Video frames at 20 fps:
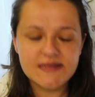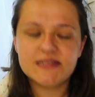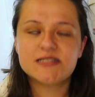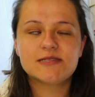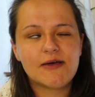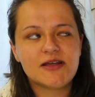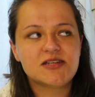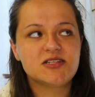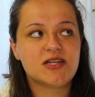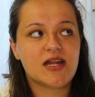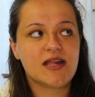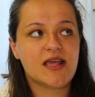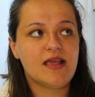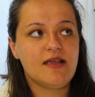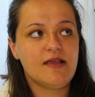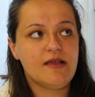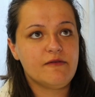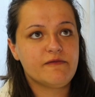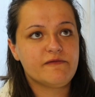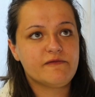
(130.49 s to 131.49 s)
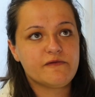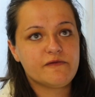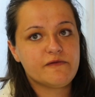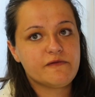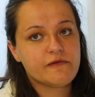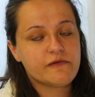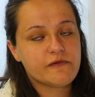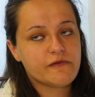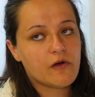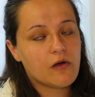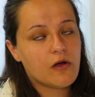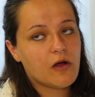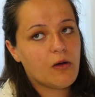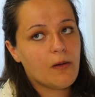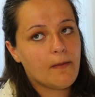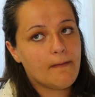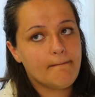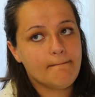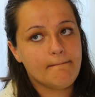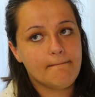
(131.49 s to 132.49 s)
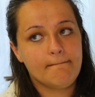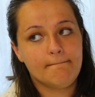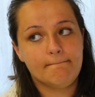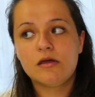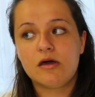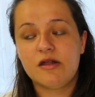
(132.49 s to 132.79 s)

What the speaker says: especially from